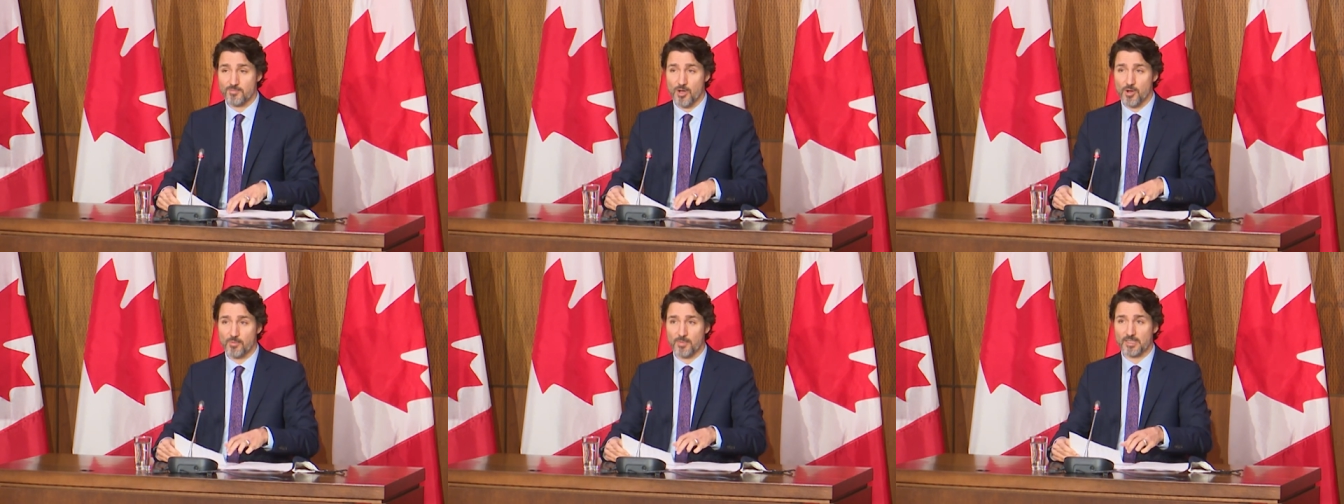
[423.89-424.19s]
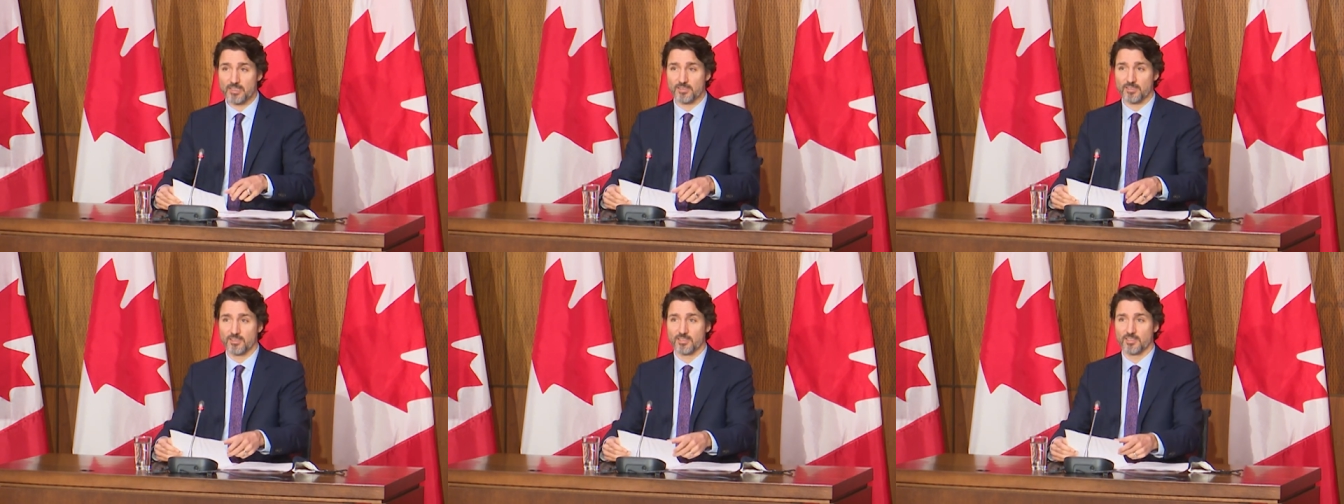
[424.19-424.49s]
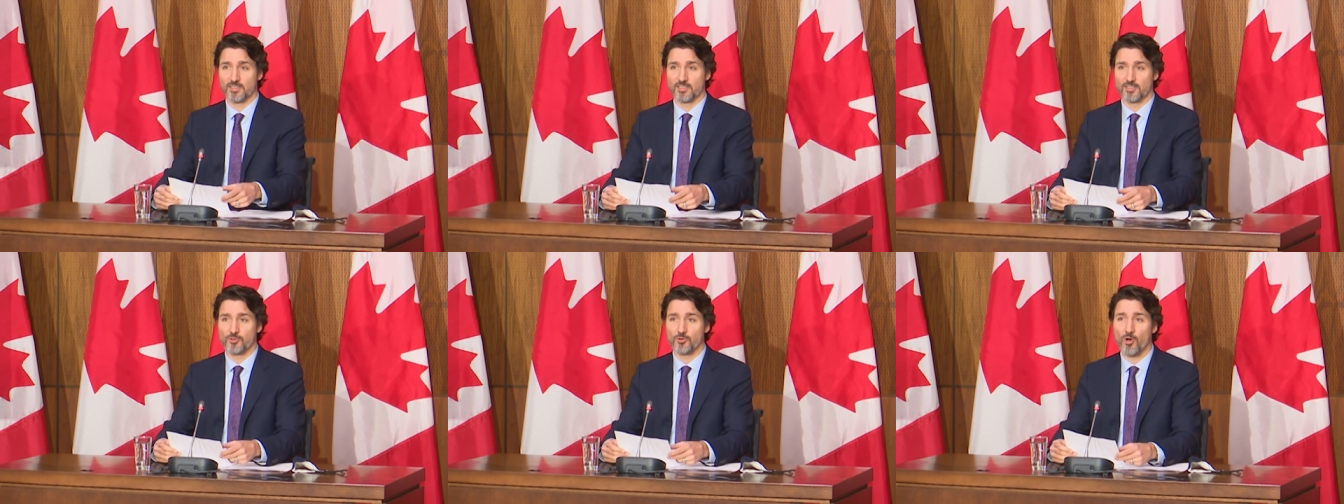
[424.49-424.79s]
moment
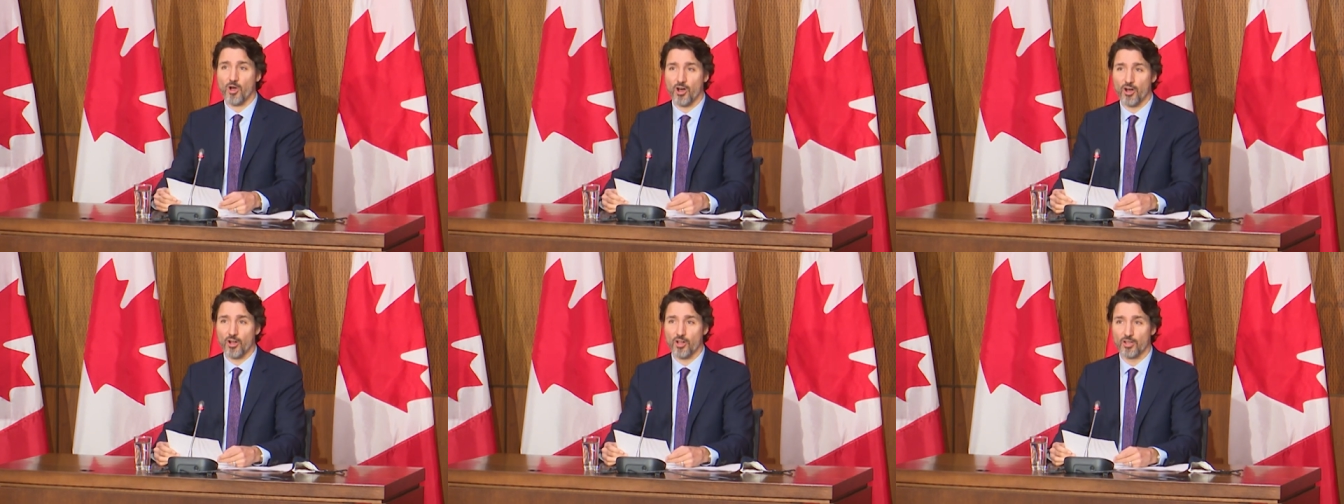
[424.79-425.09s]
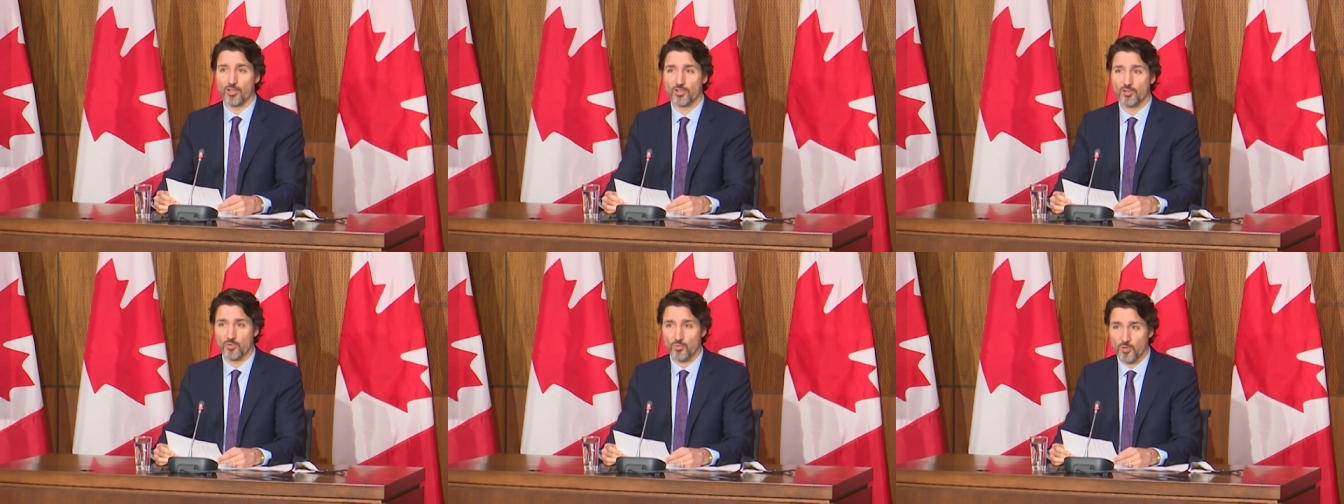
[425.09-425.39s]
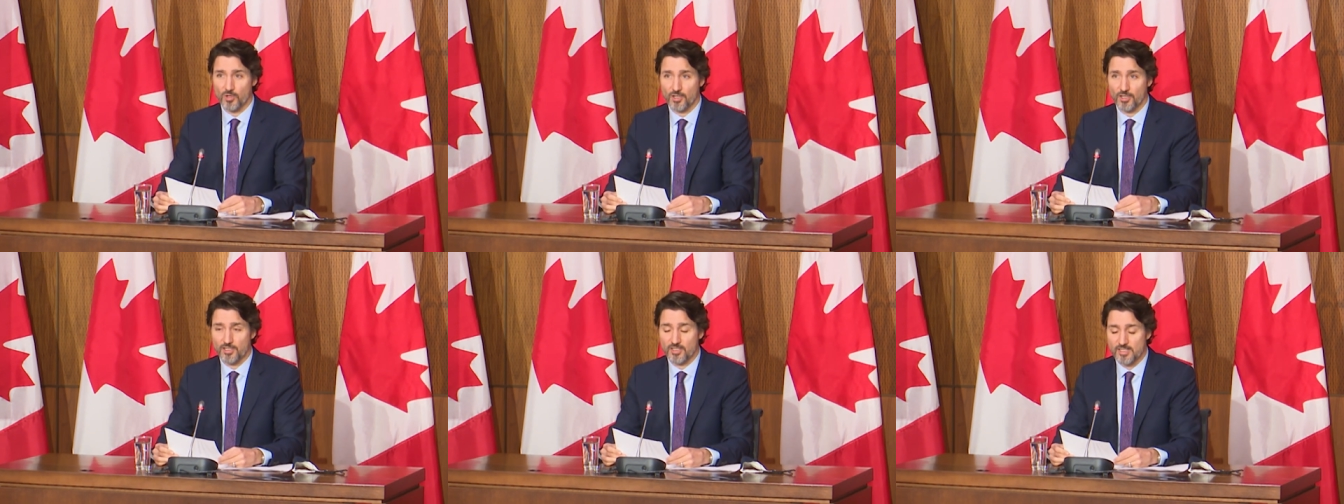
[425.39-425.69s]
to all
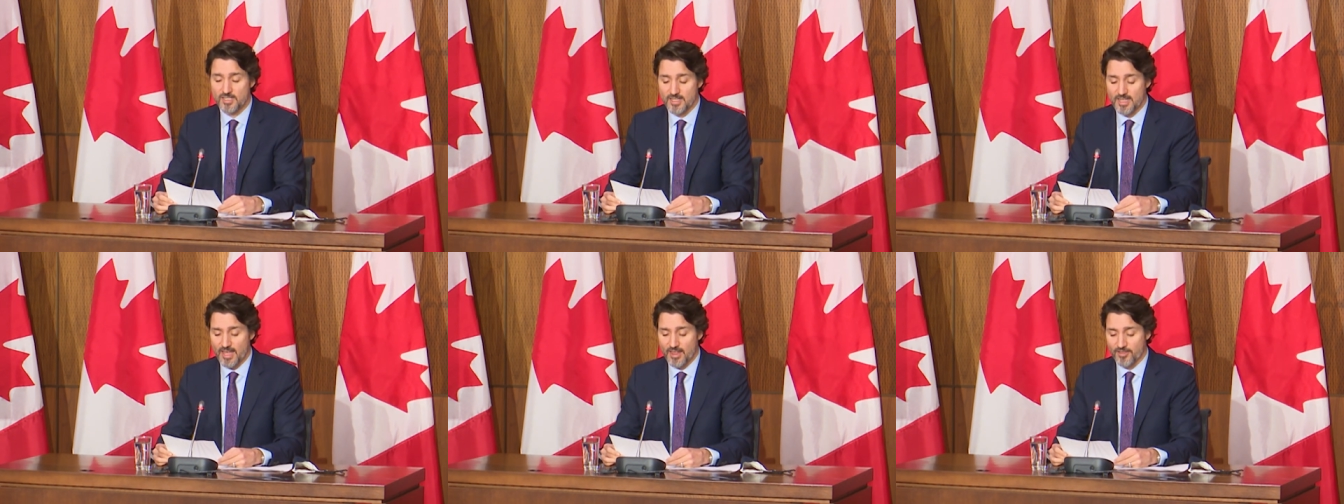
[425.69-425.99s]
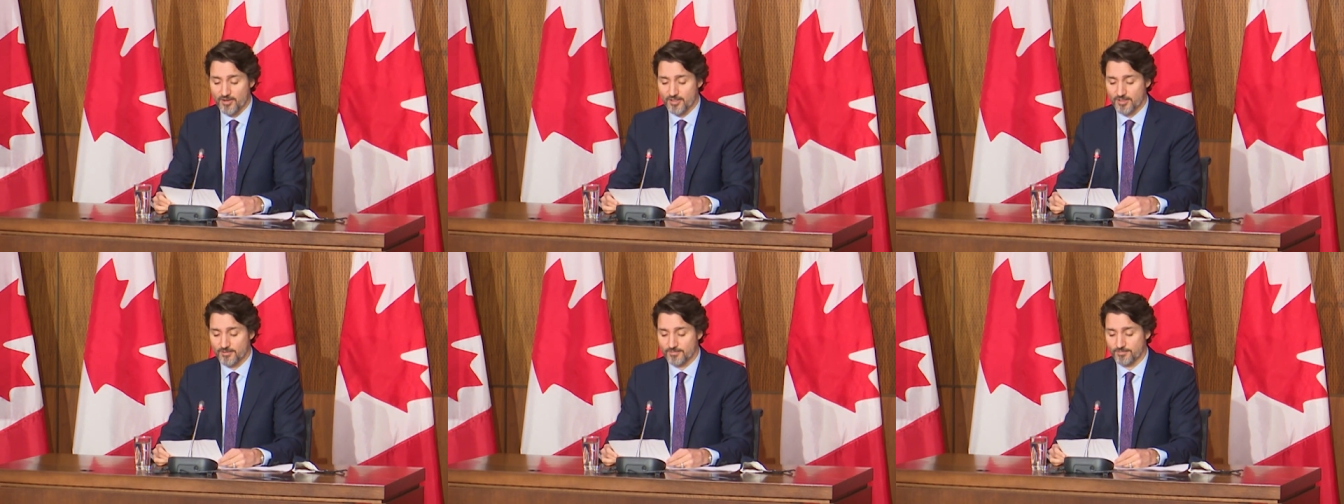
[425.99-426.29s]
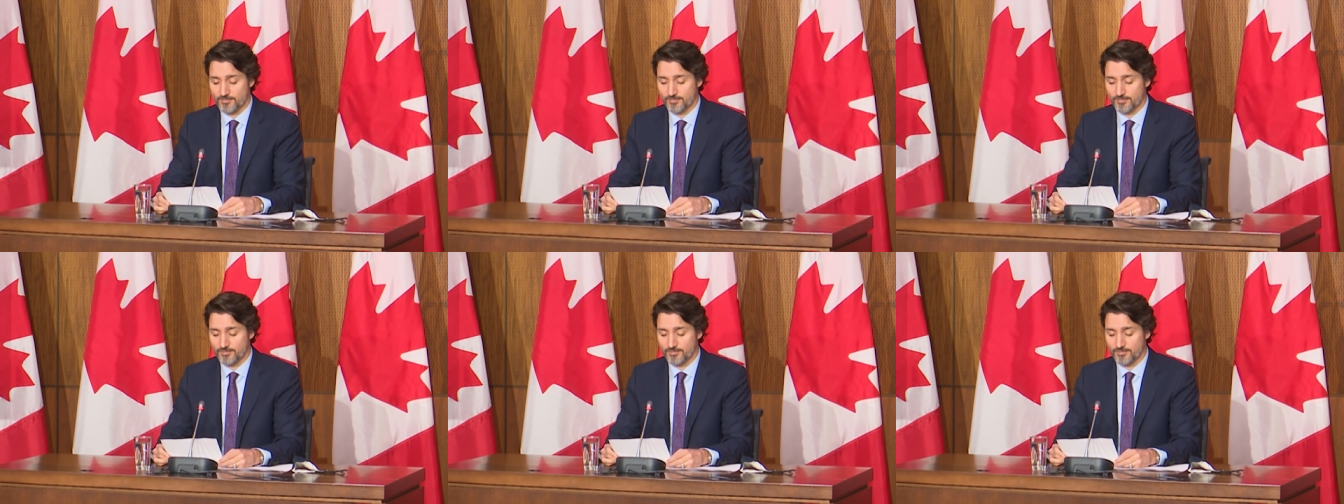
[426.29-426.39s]
work together.